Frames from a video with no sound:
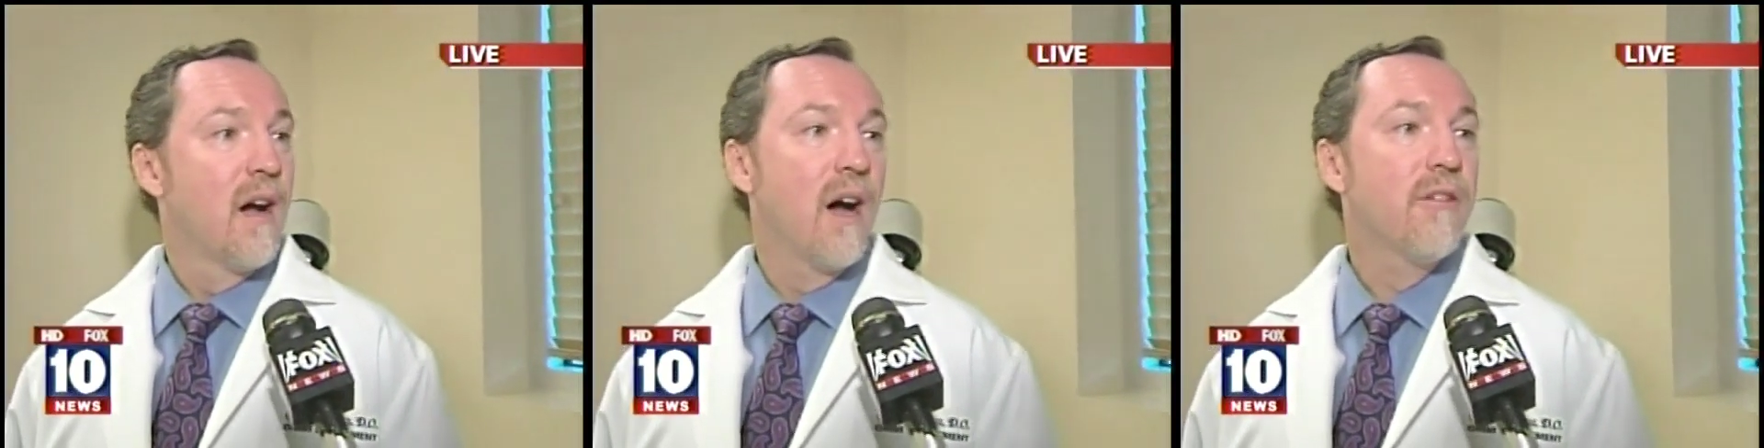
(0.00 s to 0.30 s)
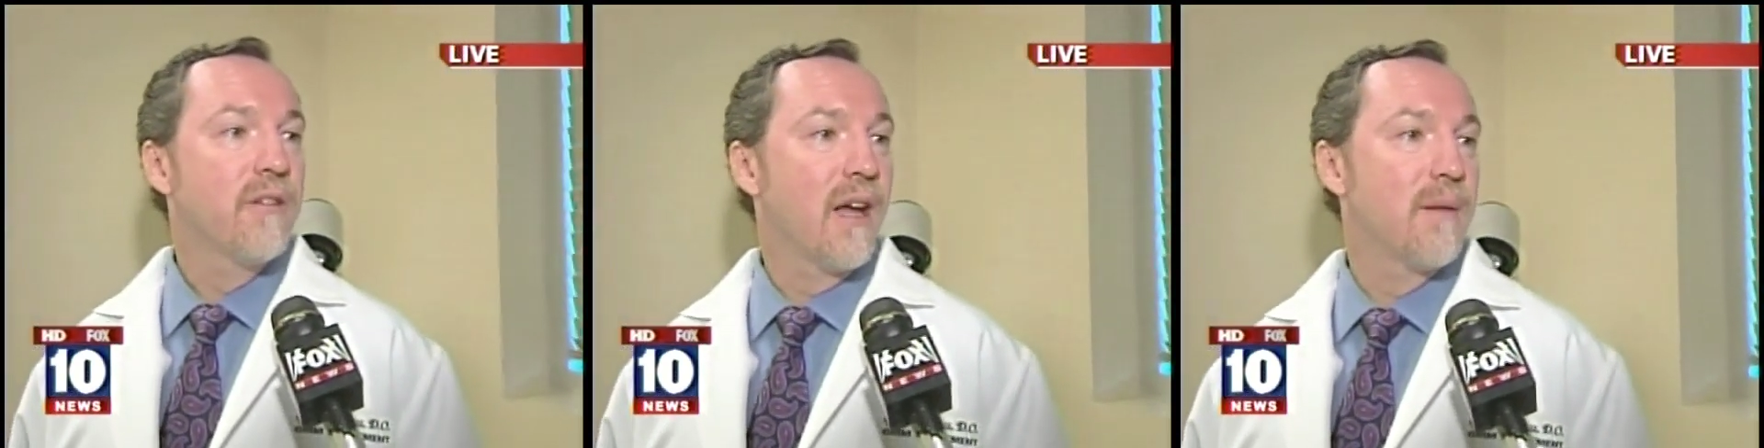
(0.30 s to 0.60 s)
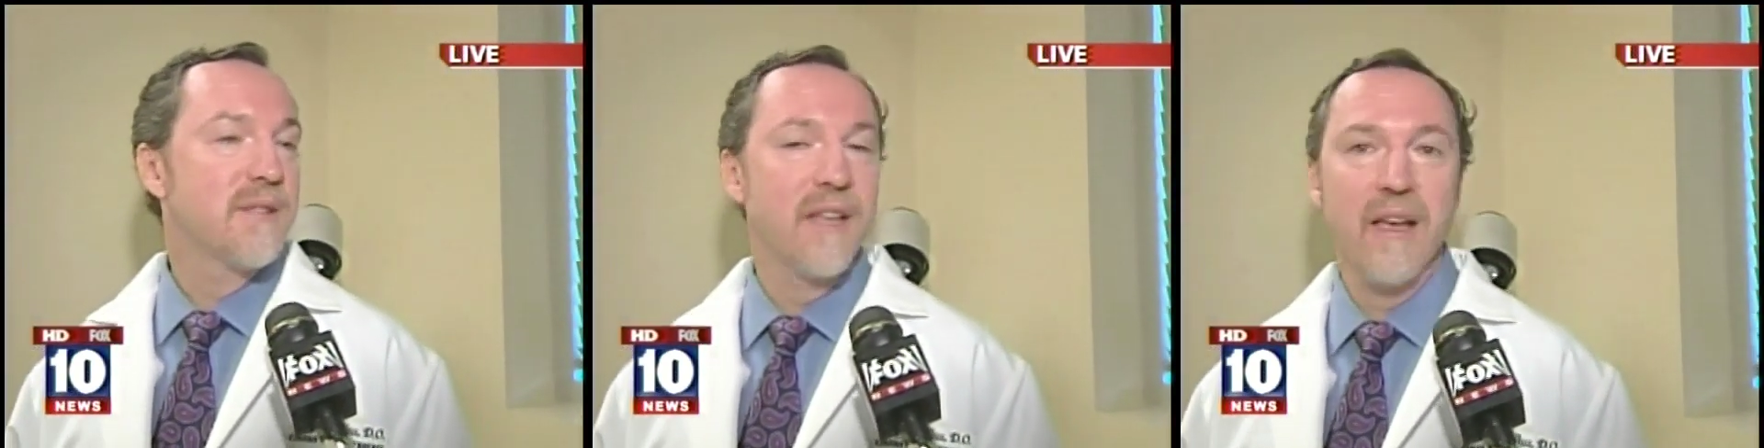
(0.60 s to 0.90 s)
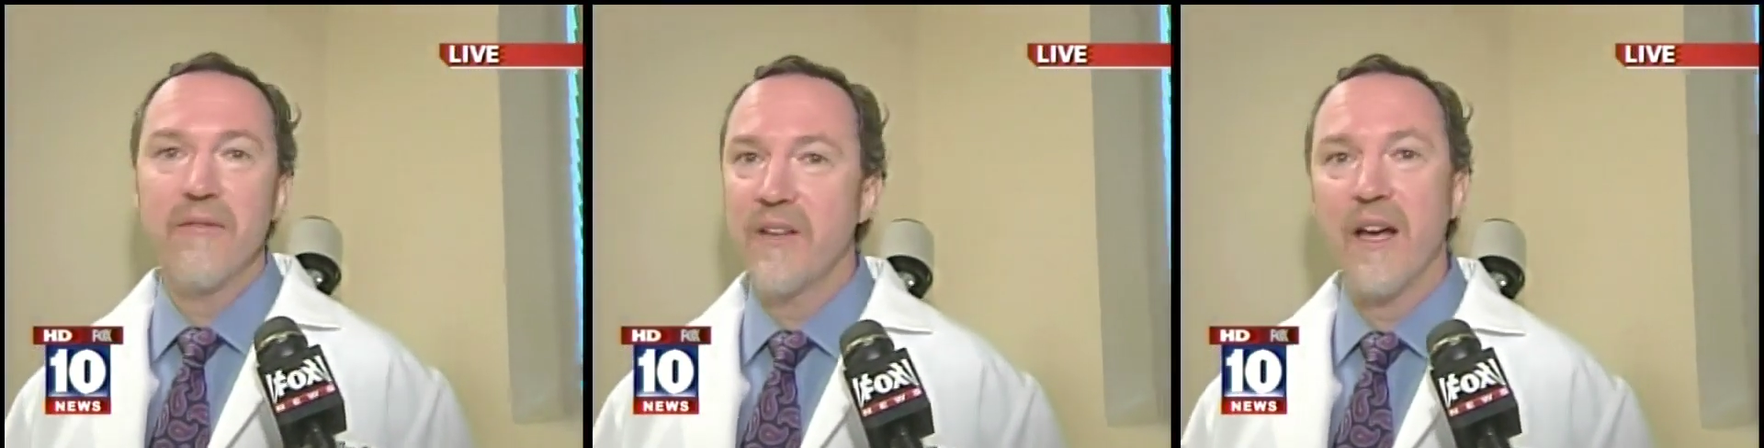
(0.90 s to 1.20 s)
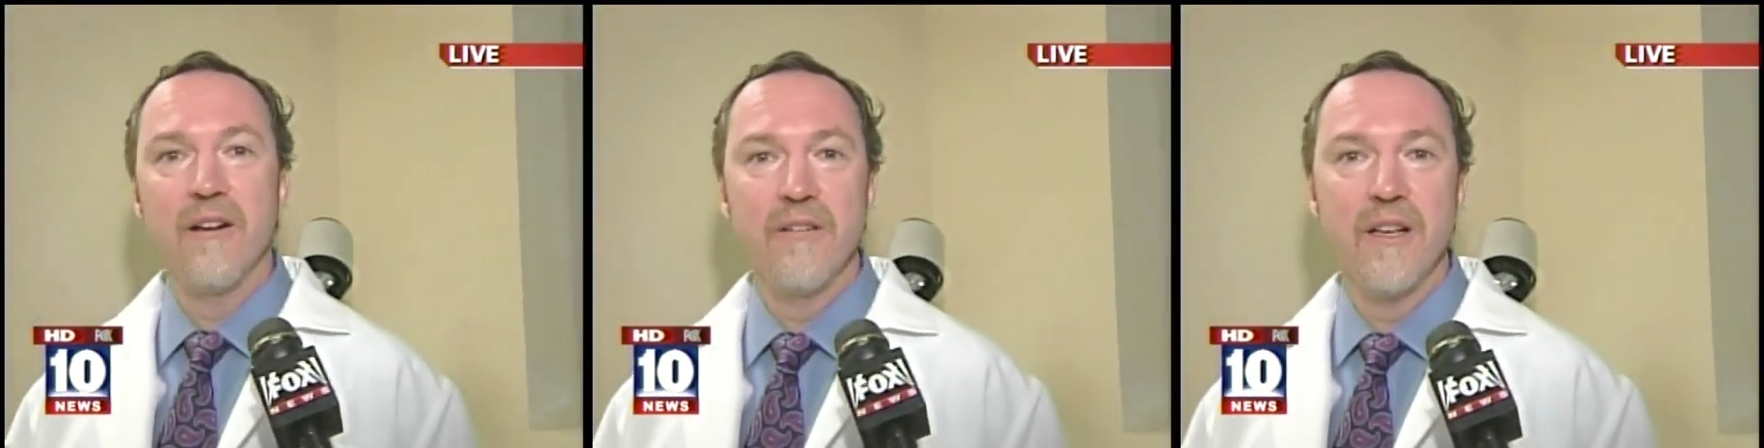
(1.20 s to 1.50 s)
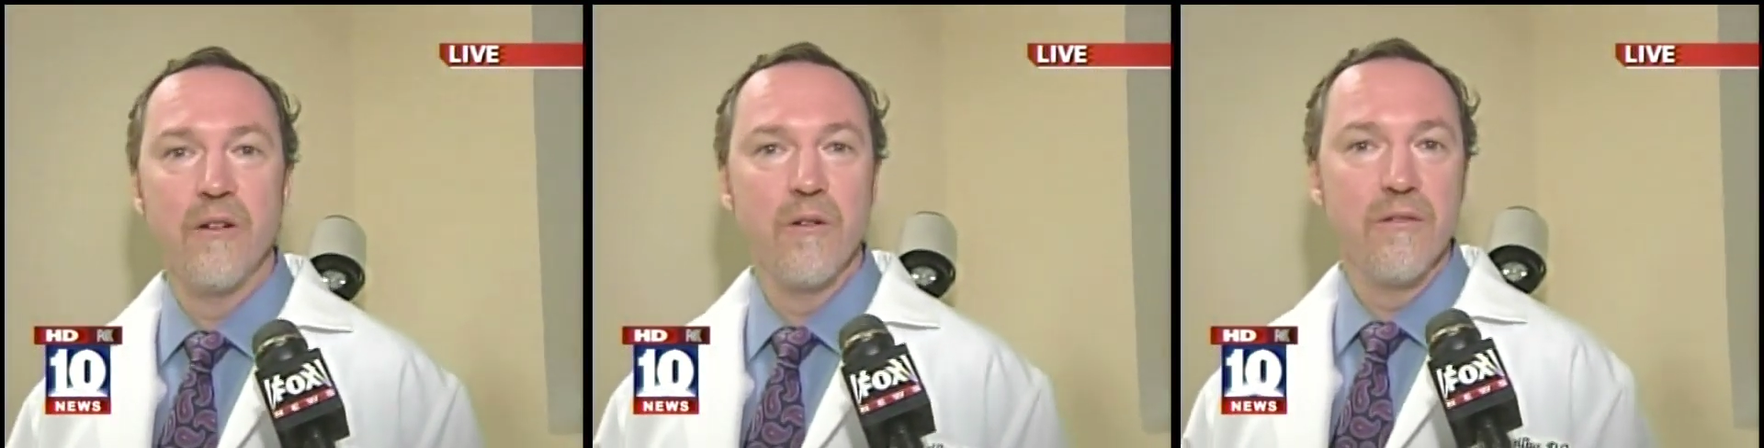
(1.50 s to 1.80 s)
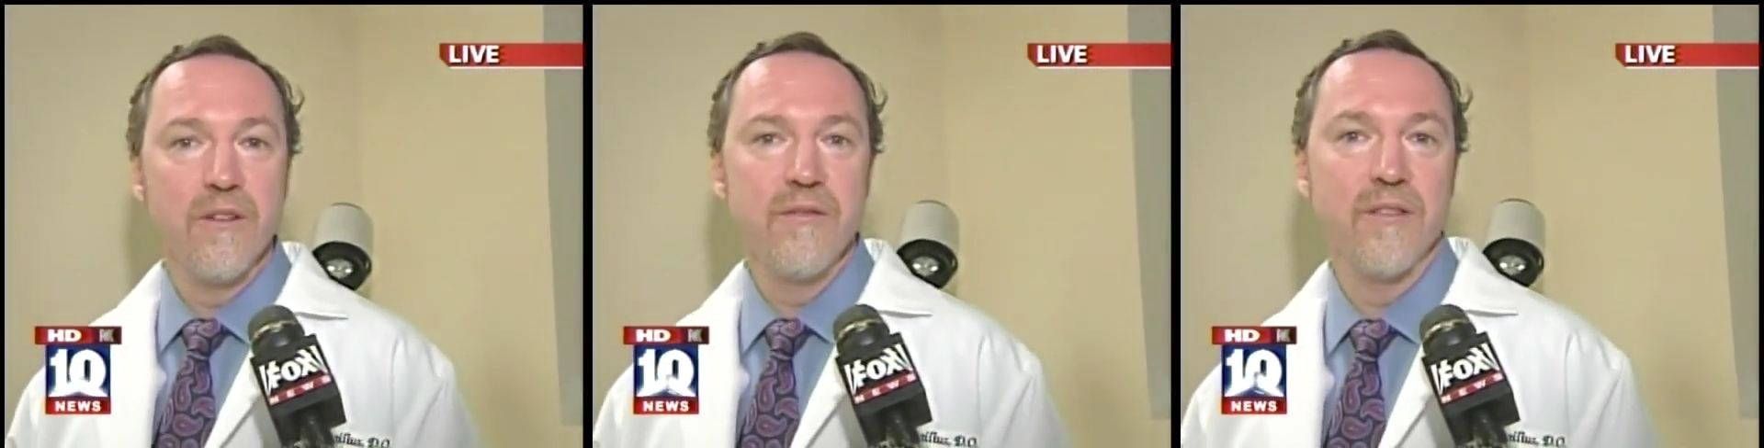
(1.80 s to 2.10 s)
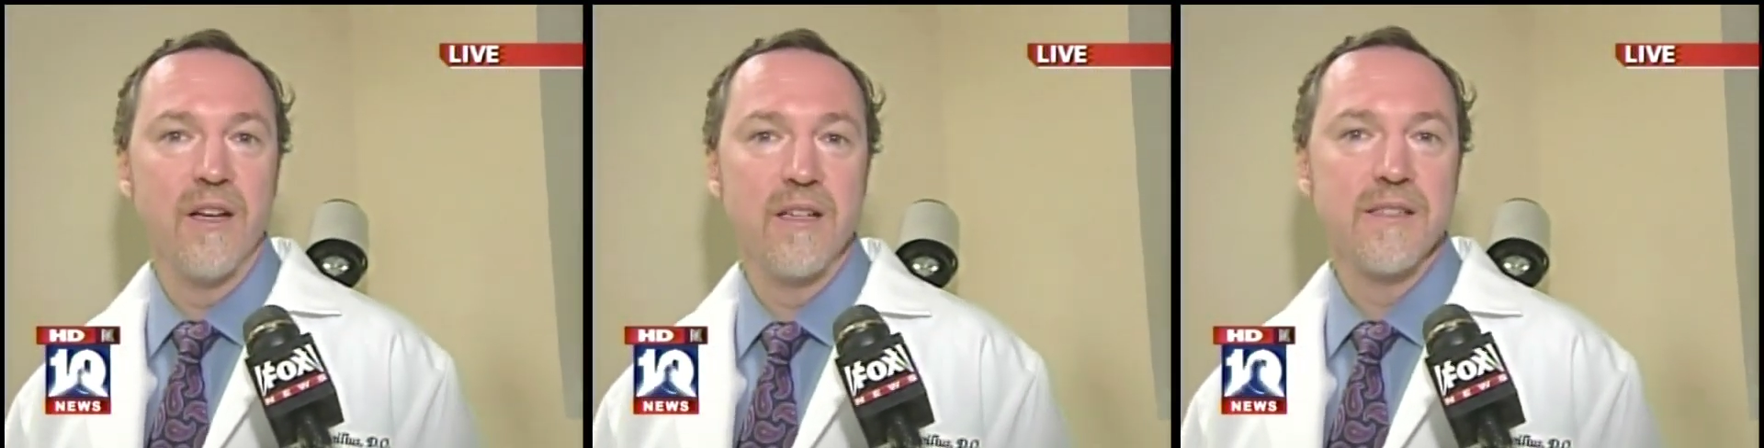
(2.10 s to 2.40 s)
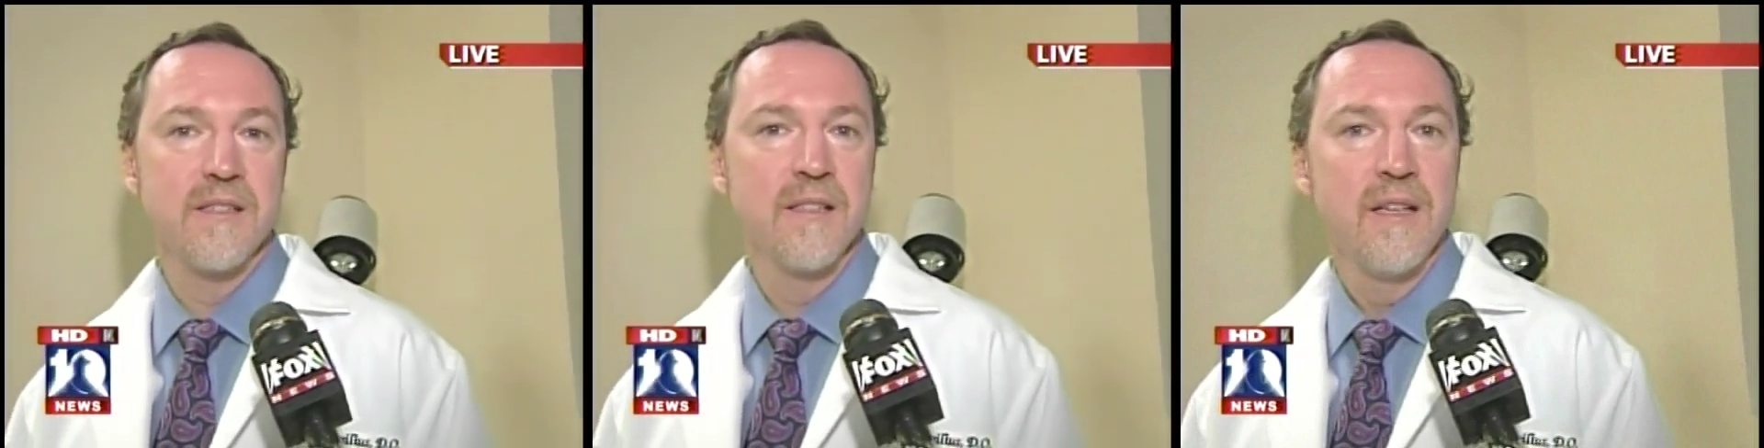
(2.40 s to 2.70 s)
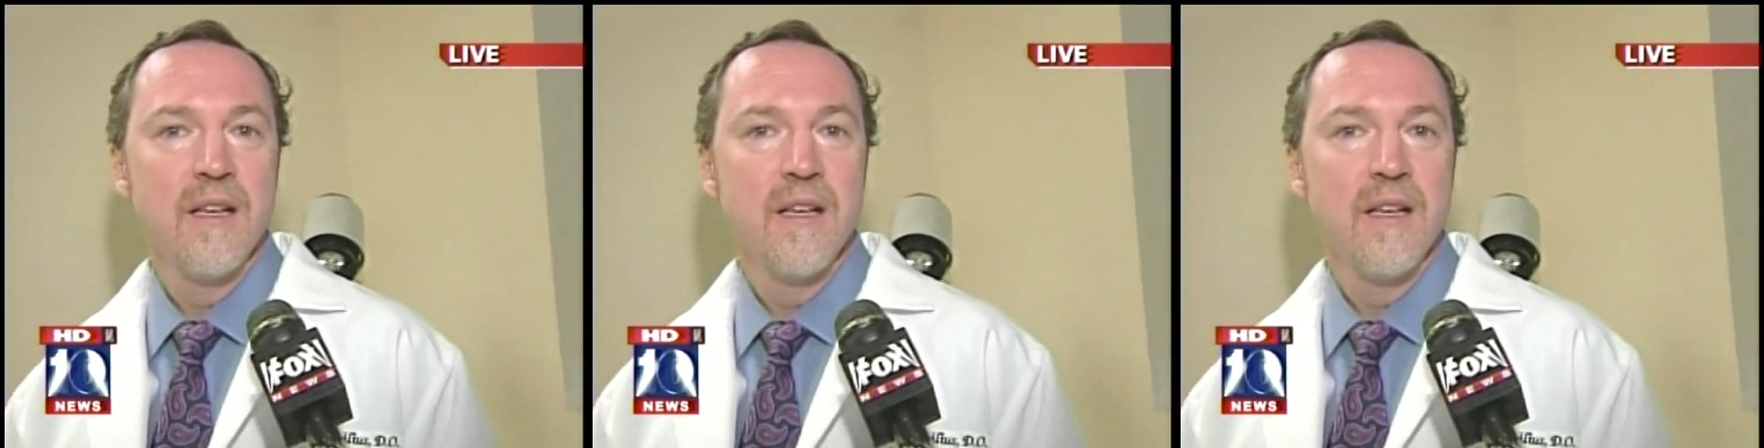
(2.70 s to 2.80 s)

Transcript: Other times they have diarrhea or reflux.